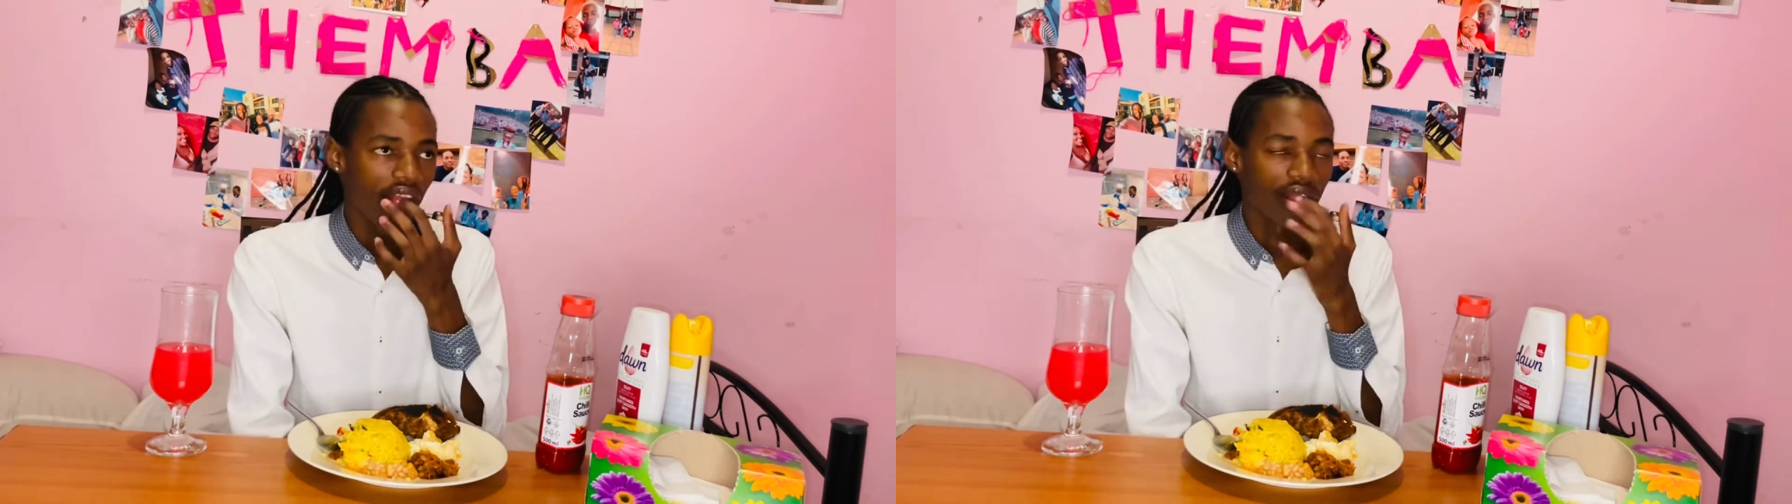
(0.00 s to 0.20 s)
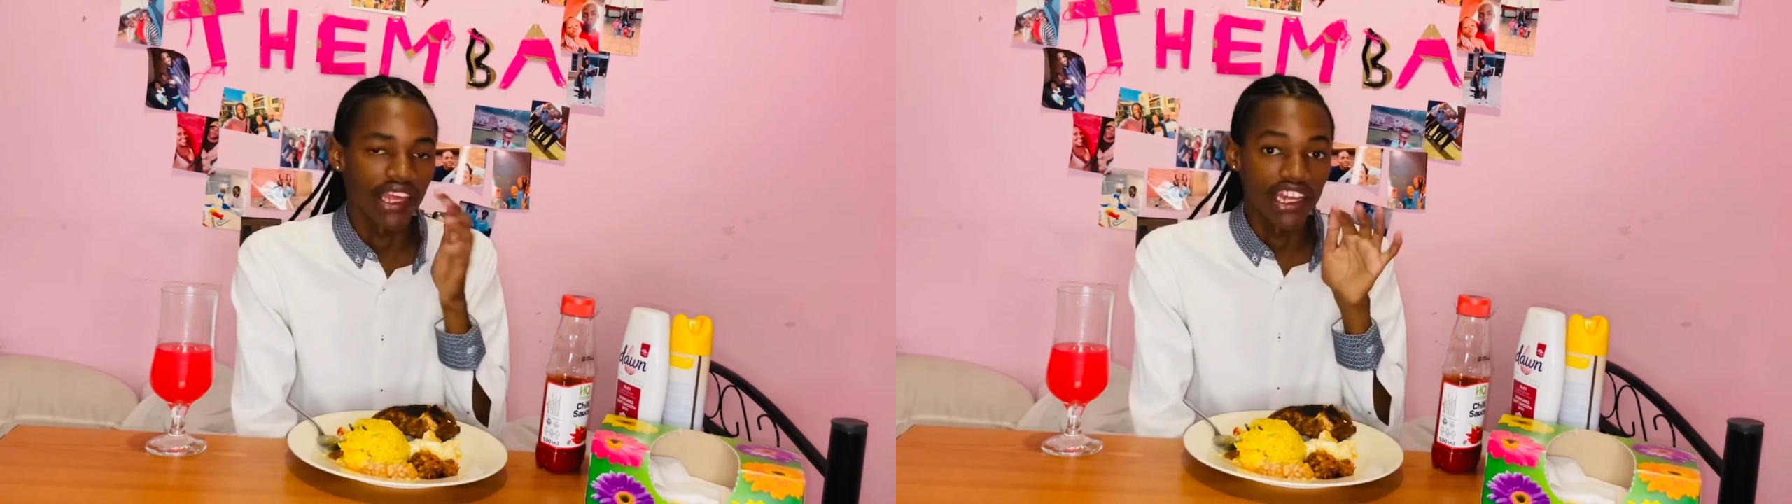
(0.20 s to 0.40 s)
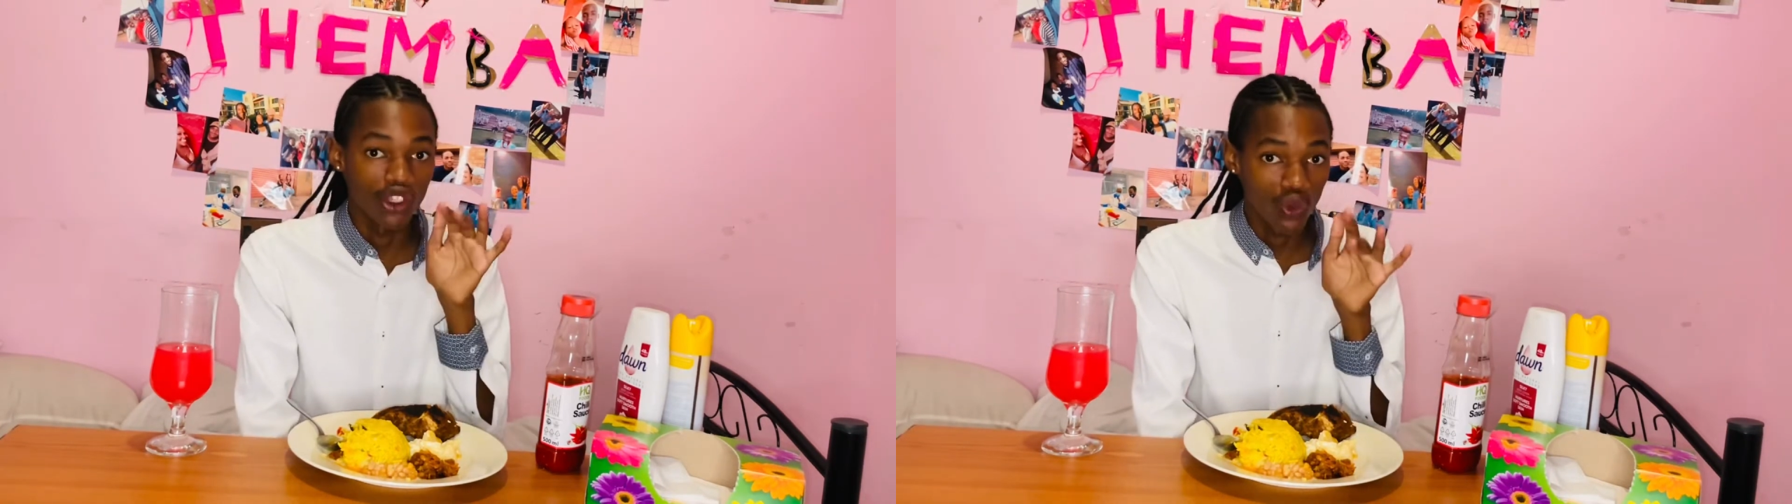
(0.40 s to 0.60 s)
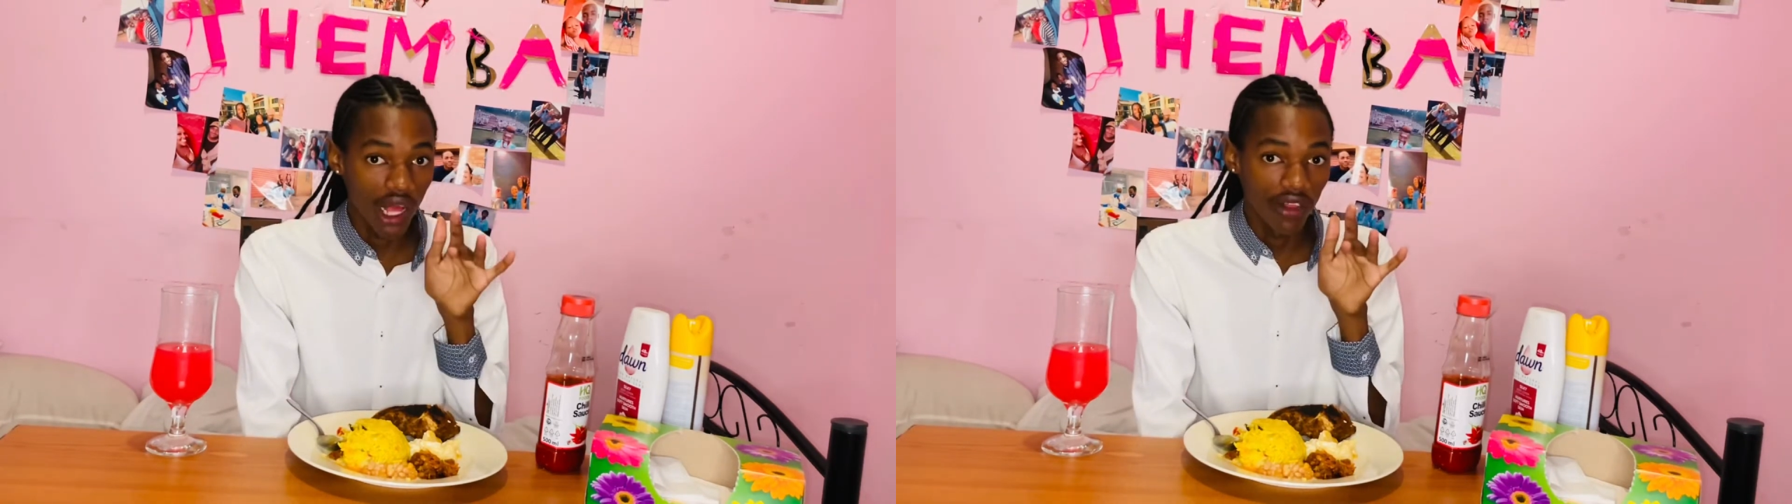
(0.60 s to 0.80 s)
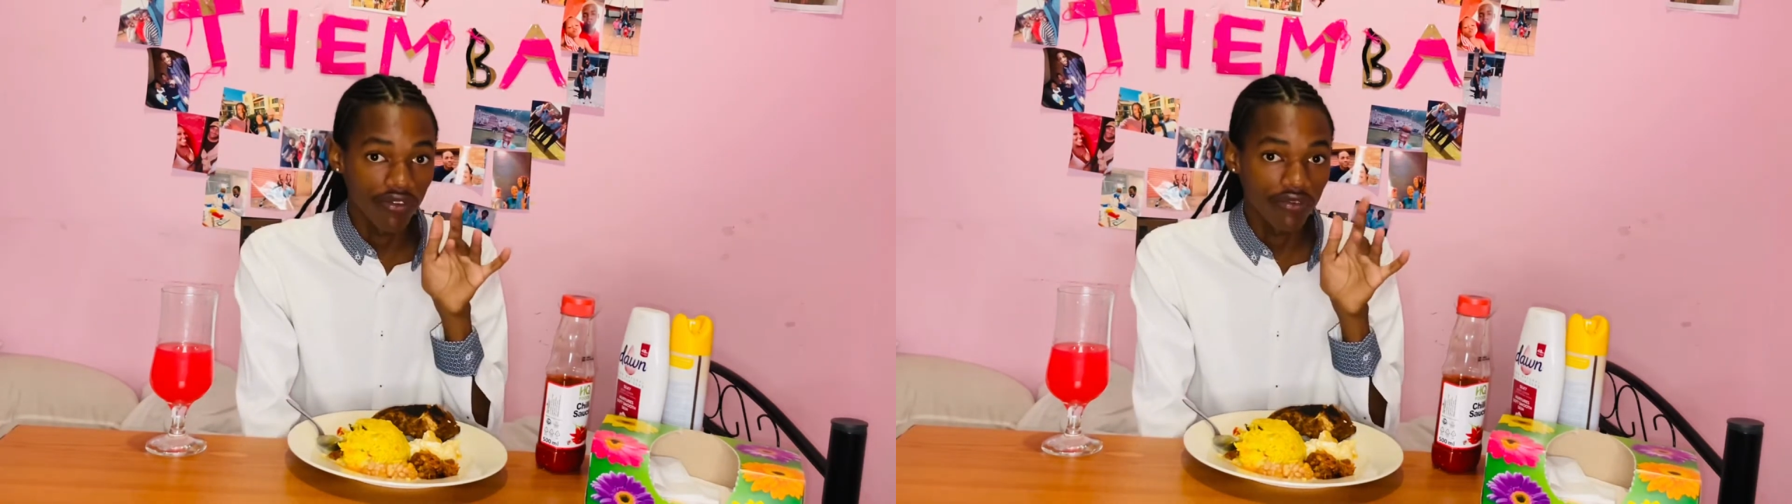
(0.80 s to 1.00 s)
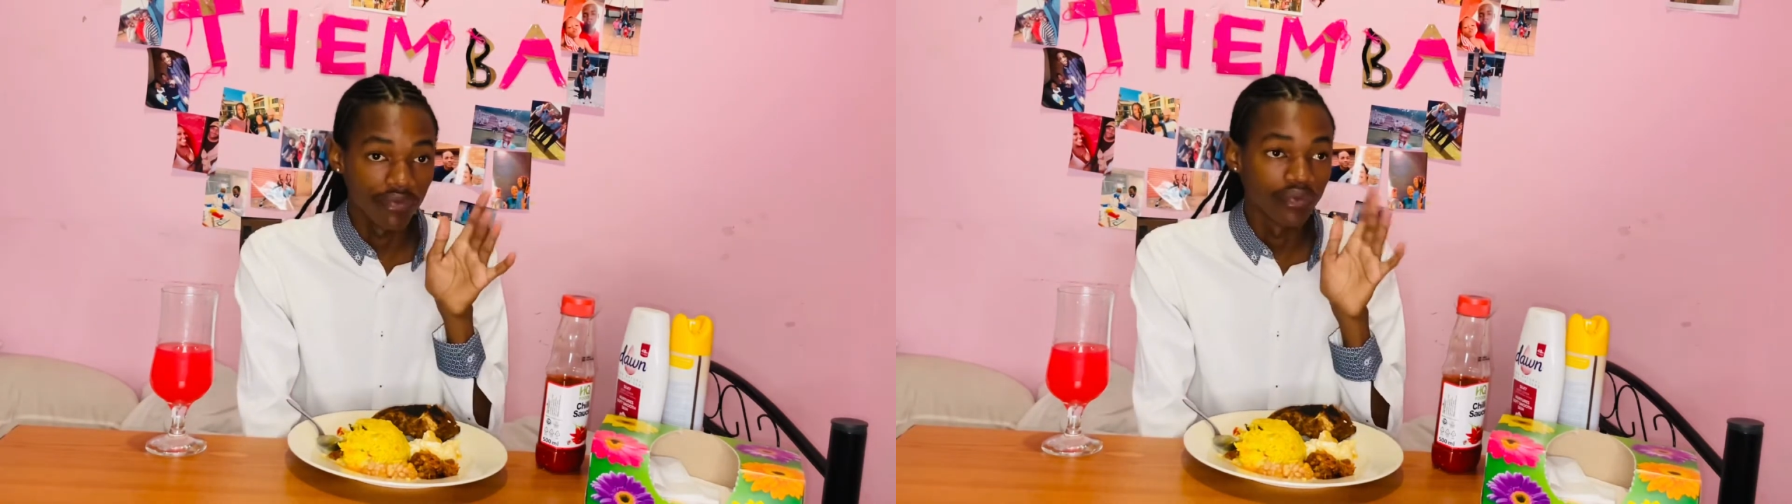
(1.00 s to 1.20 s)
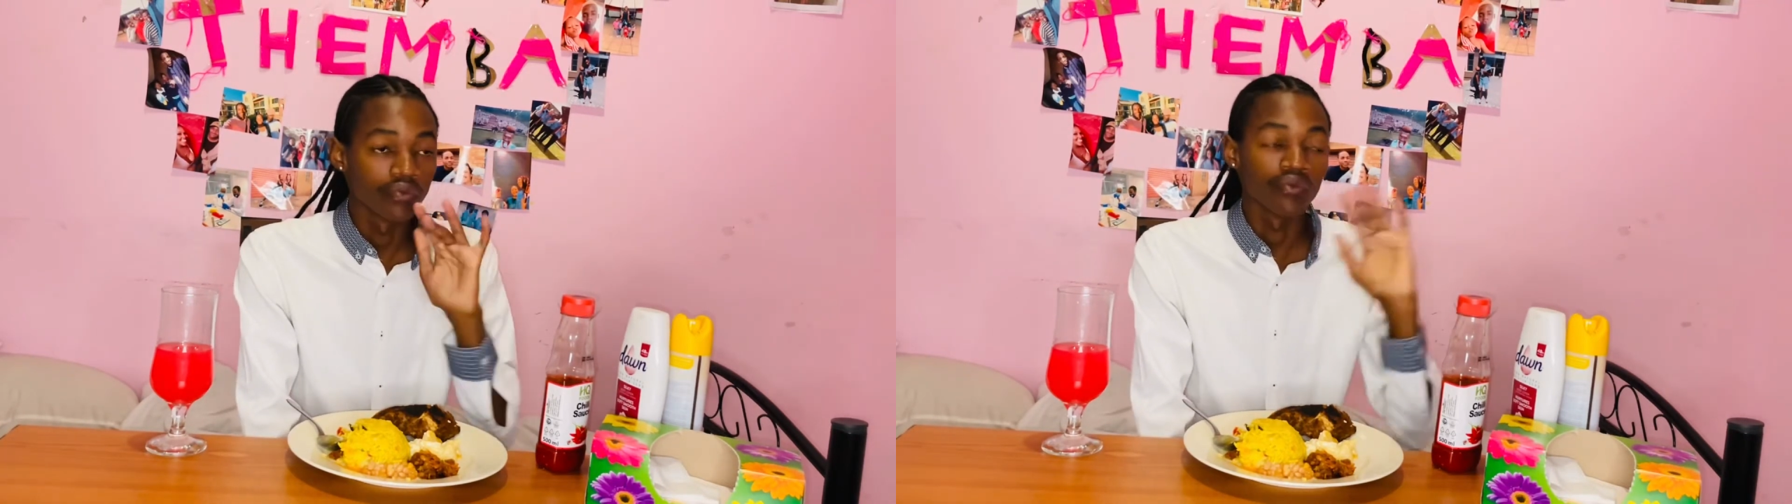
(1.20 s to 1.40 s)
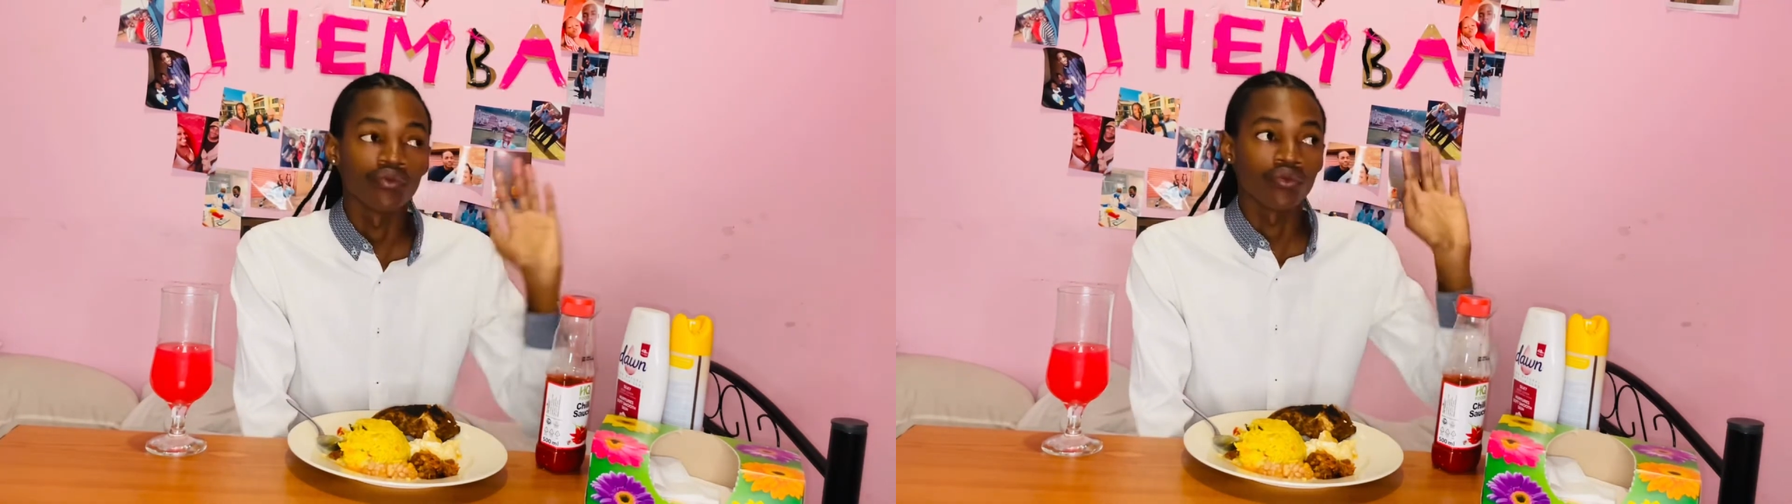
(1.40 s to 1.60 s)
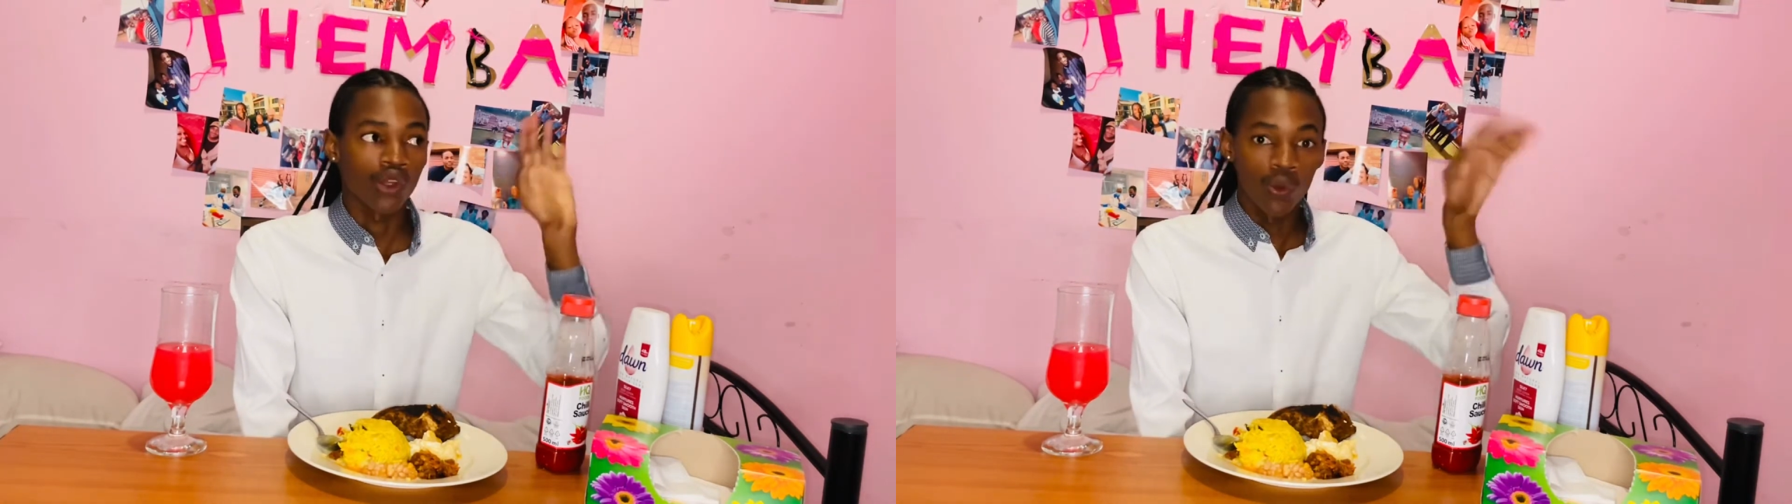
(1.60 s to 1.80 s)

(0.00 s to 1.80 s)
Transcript: Then at 12,